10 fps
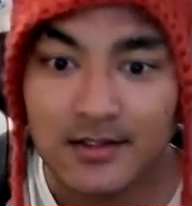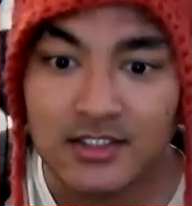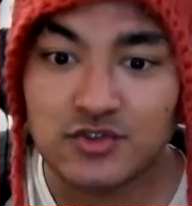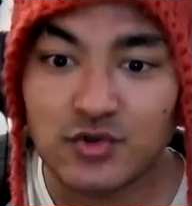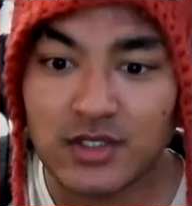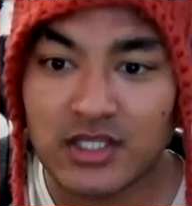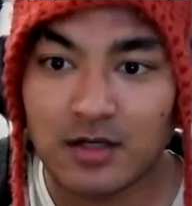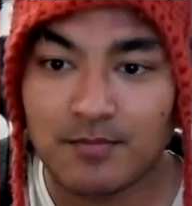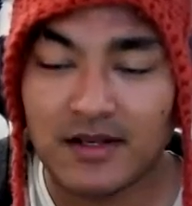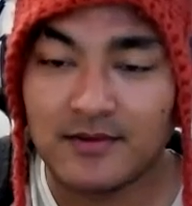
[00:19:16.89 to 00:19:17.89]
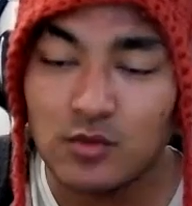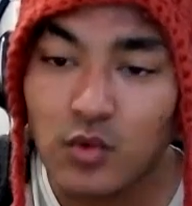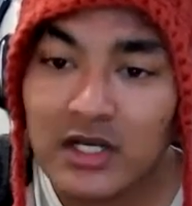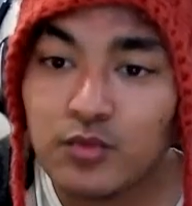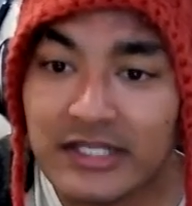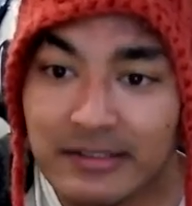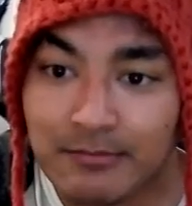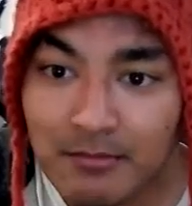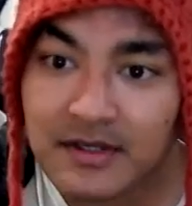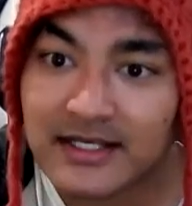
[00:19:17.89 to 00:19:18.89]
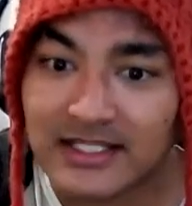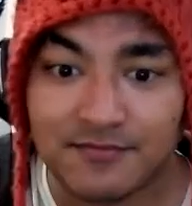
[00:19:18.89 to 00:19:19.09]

historic airplane, then only we remember it.